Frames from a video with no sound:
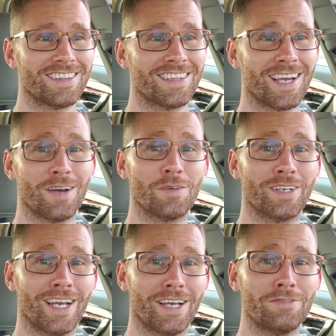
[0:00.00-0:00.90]
that
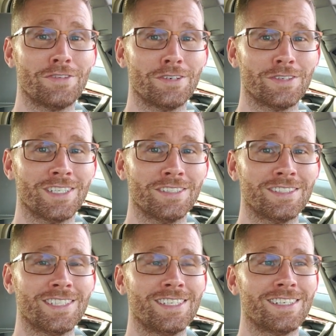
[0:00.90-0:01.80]
when I felt
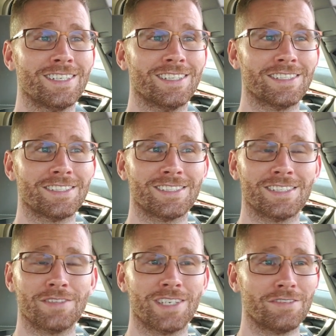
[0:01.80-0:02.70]
guilty, and this is
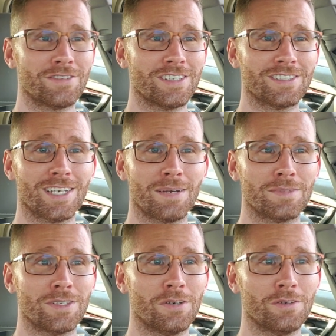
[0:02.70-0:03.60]
even after I
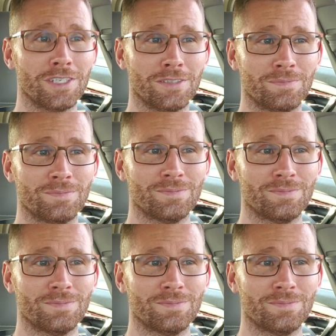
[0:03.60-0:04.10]
stopped going,